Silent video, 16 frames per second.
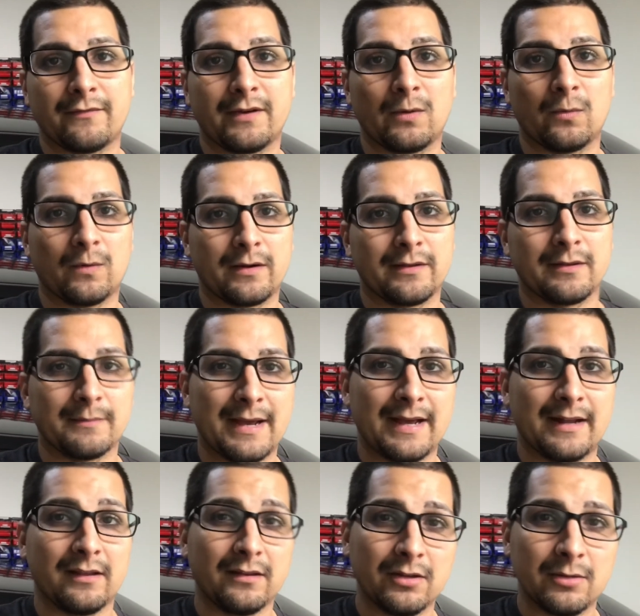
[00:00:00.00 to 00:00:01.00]
One of them had a
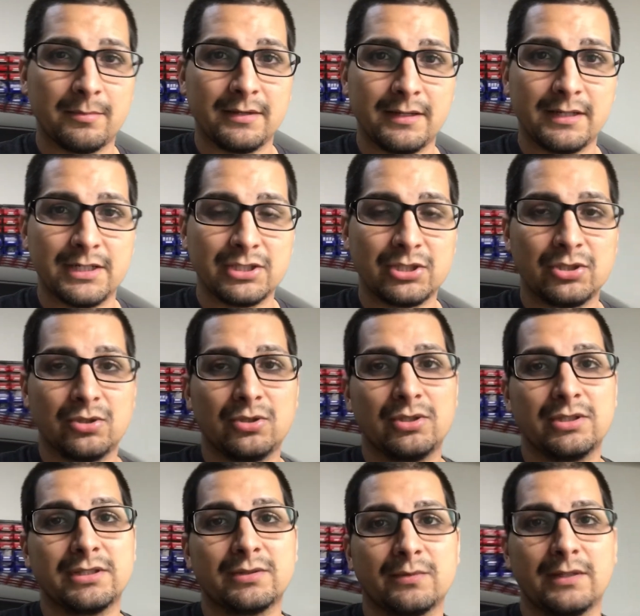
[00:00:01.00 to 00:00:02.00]
little bit of
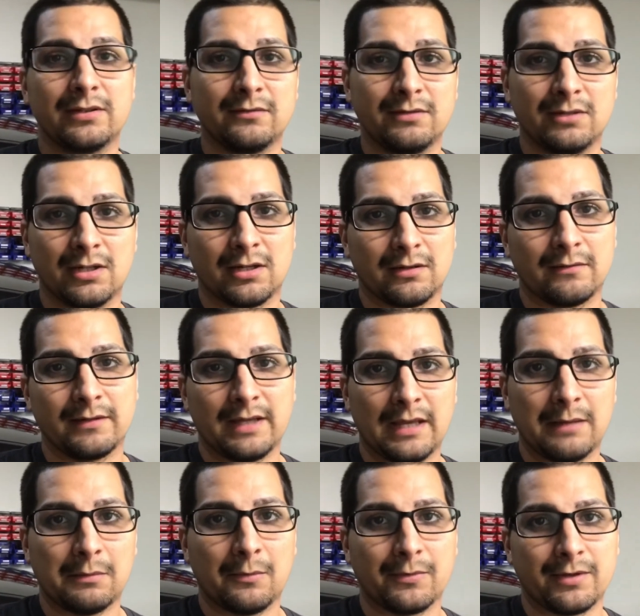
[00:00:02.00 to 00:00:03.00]
issues. We came
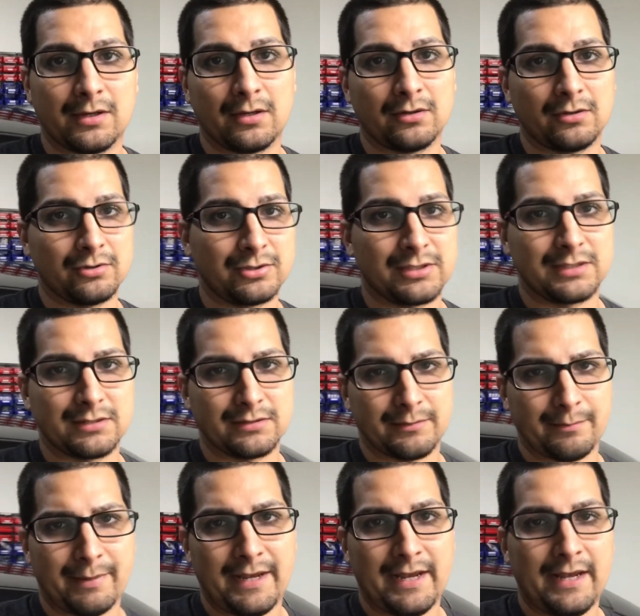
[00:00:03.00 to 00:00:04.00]
up with the conclusion it was a
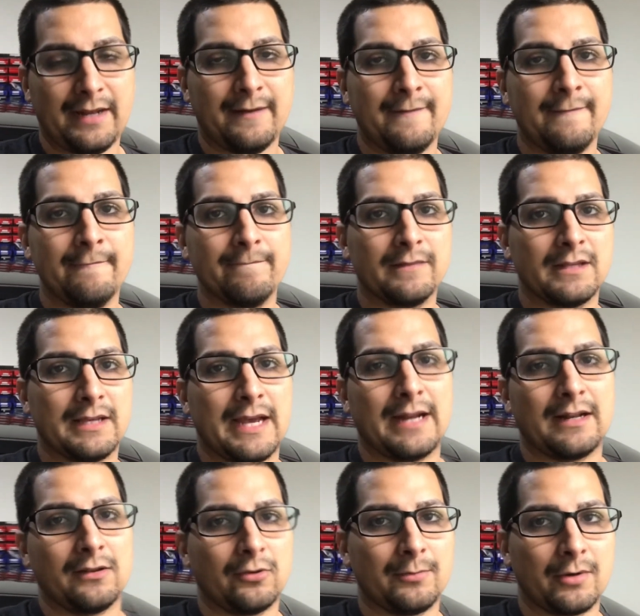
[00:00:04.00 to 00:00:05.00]
pan, had a
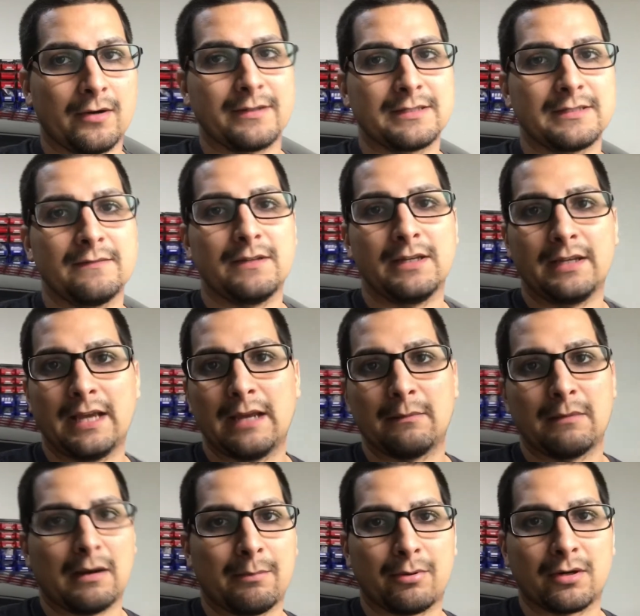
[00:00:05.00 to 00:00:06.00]
little bit of RTV, came
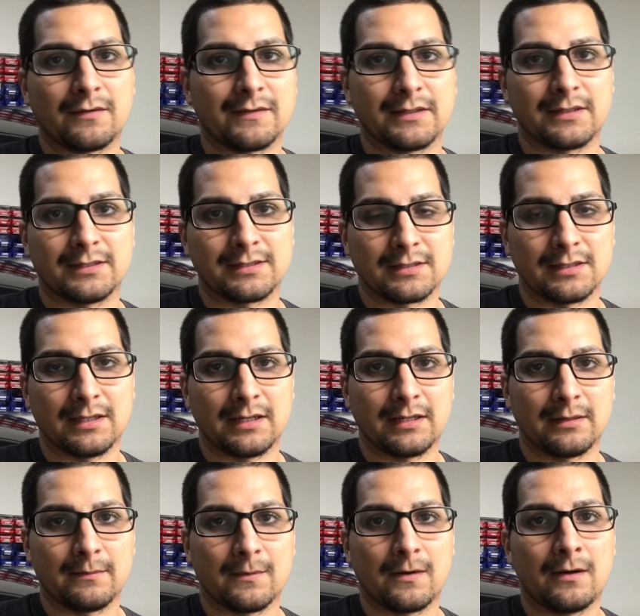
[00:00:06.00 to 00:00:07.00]
out perfect, doesn't leak
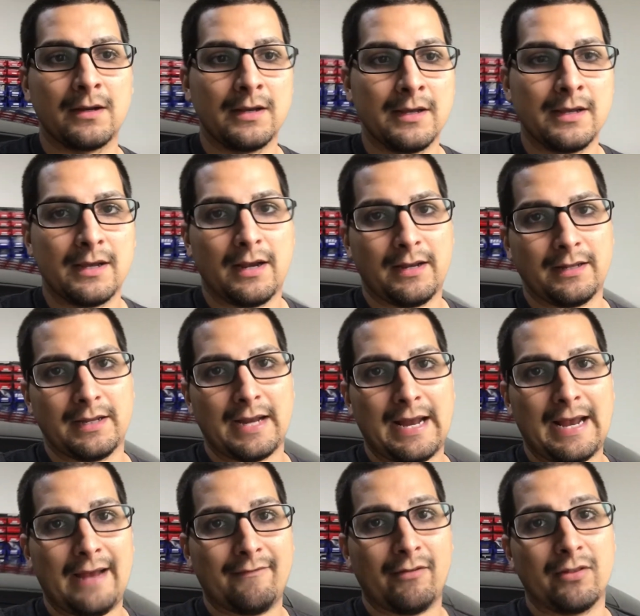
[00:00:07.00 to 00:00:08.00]
anymore. And then I
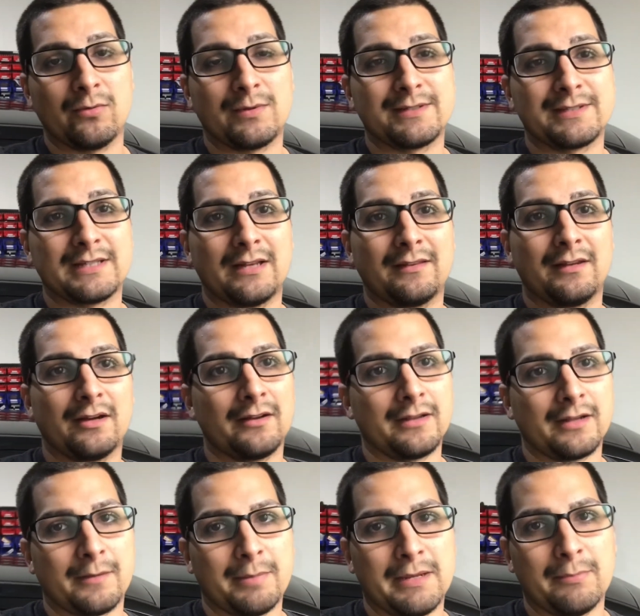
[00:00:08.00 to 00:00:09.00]
have other ones out there
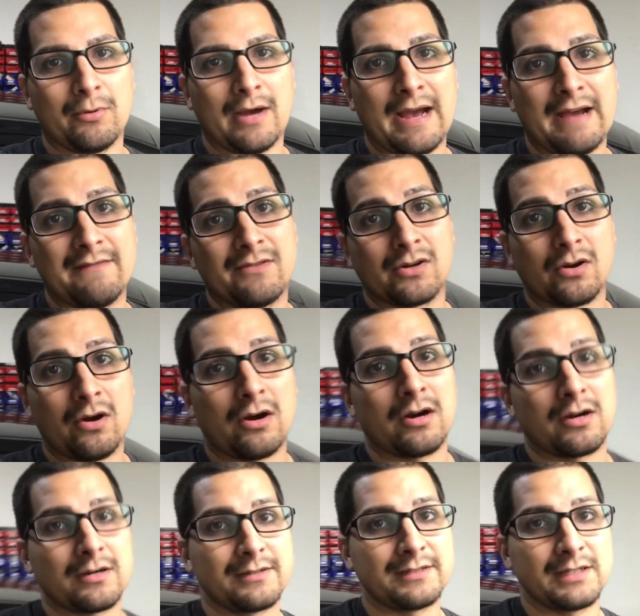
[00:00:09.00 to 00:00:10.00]
that people have their
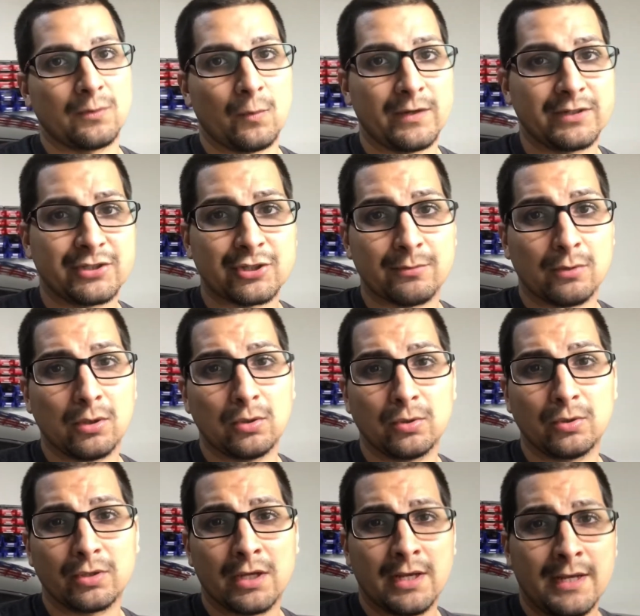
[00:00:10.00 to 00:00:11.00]
cars in winter
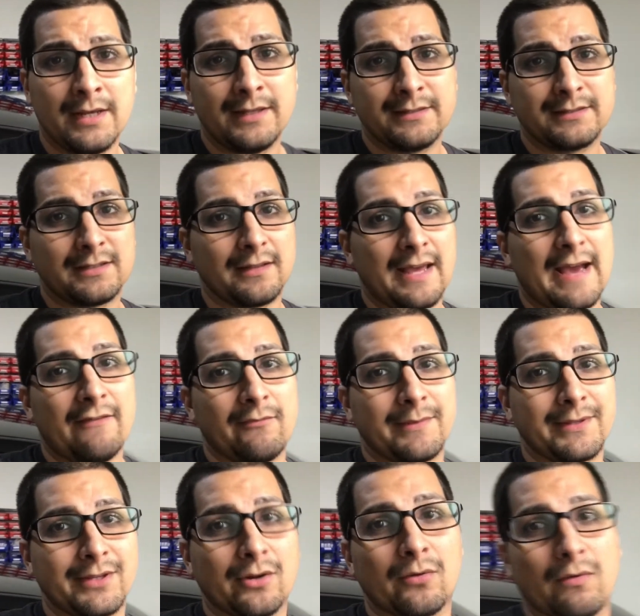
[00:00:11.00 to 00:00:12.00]
mode, so they have them in
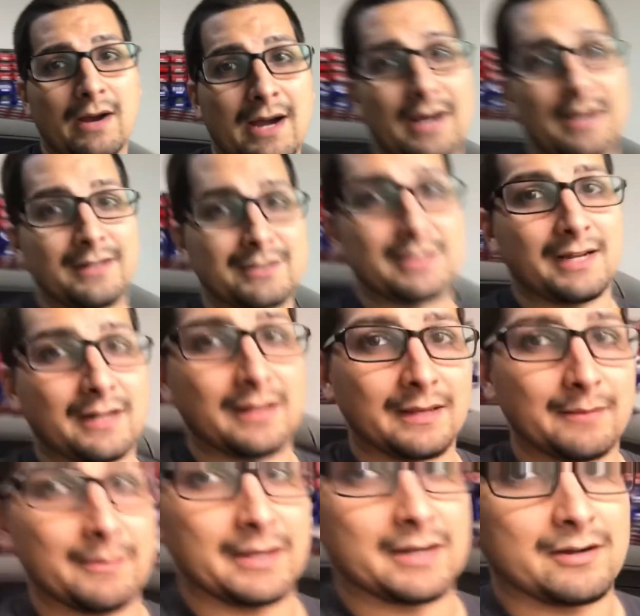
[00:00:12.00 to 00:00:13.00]
the garage, kind of like
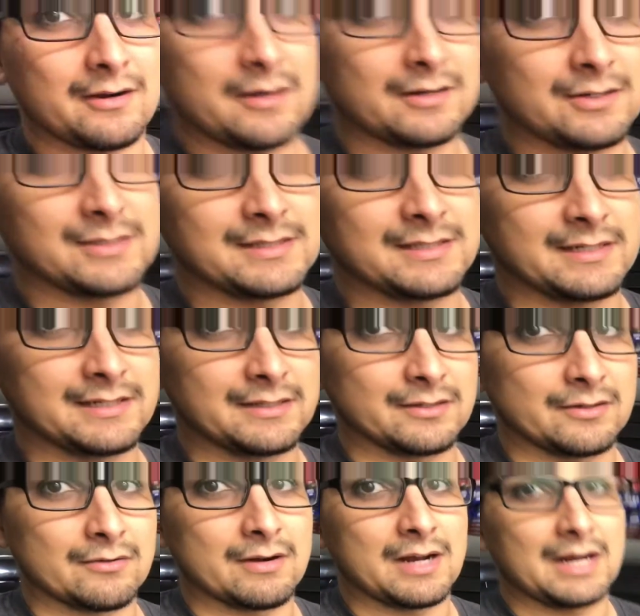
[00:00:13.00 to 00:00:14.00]
my car, just sitting in the
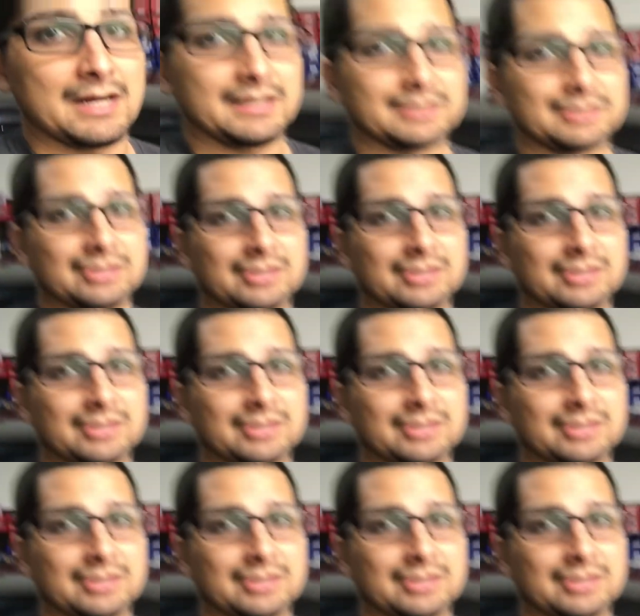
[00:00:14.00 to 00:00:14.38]
garage,